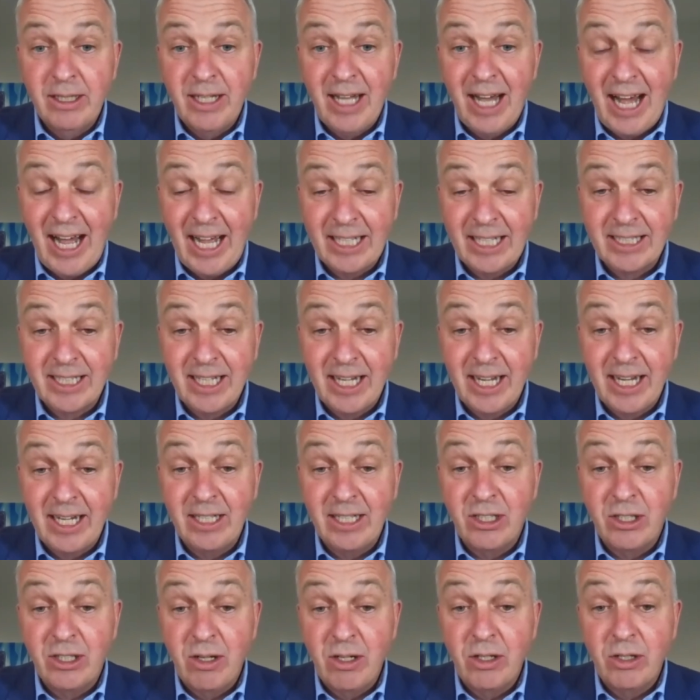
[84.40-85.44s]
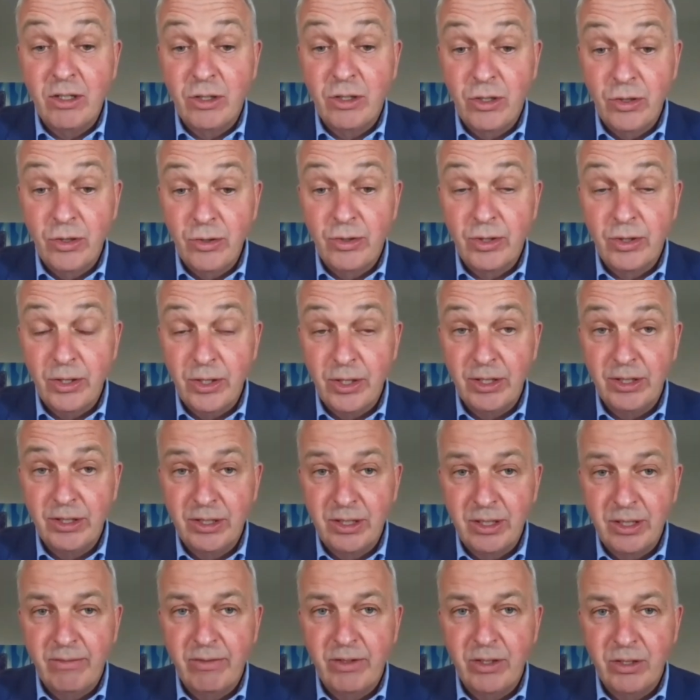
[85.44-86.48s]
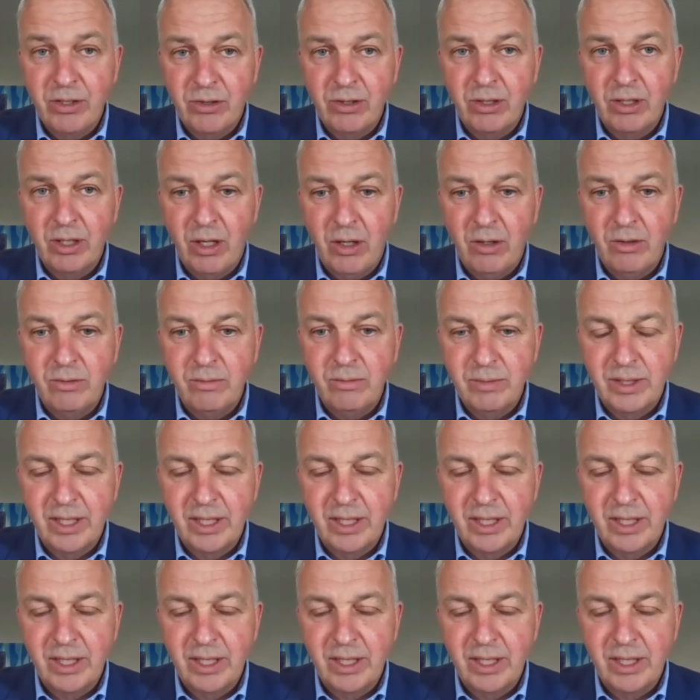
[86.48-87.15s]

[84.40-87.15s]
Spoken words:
assayed 2/3 of the drill hole.